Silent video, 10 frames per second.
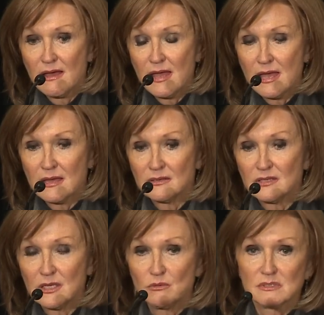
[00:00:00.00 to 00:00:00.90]
And
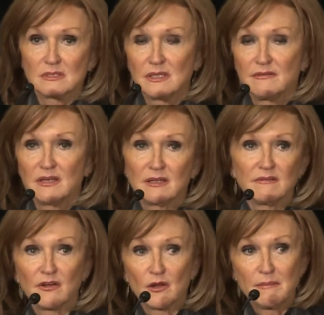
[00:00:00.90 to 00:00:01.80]
he was living in a
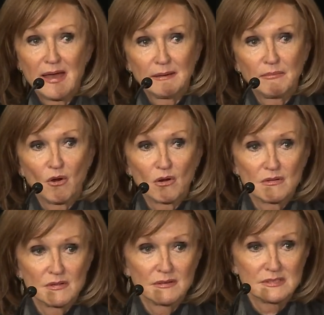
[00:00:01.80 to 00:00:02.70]
very bad part
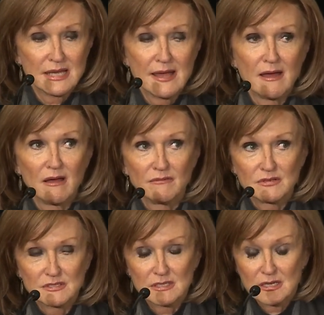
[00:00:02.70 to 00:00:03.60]
of the town, of the
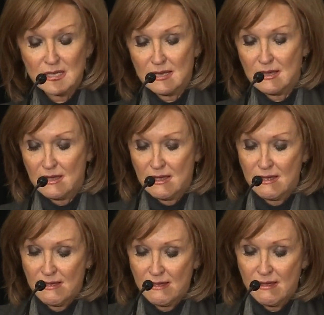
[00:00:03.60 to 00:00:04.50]
city.
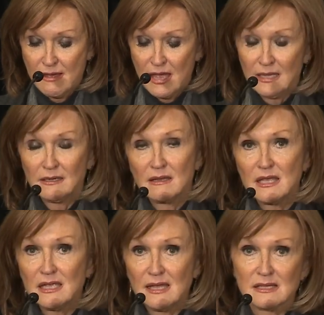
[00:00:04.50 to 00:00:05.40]
And
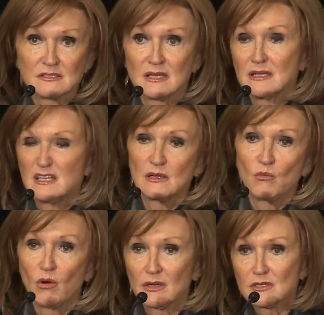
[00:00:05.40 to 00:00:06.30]
he had said he didn't
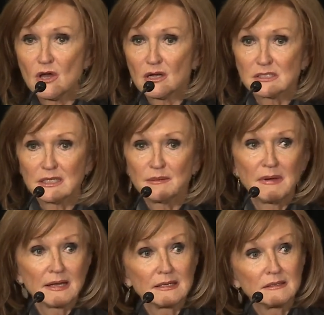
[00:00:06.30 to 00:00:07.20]
want to talk to
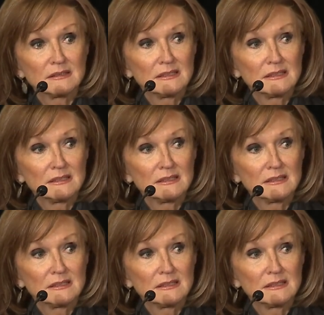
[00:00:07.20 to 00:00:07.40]
anybody.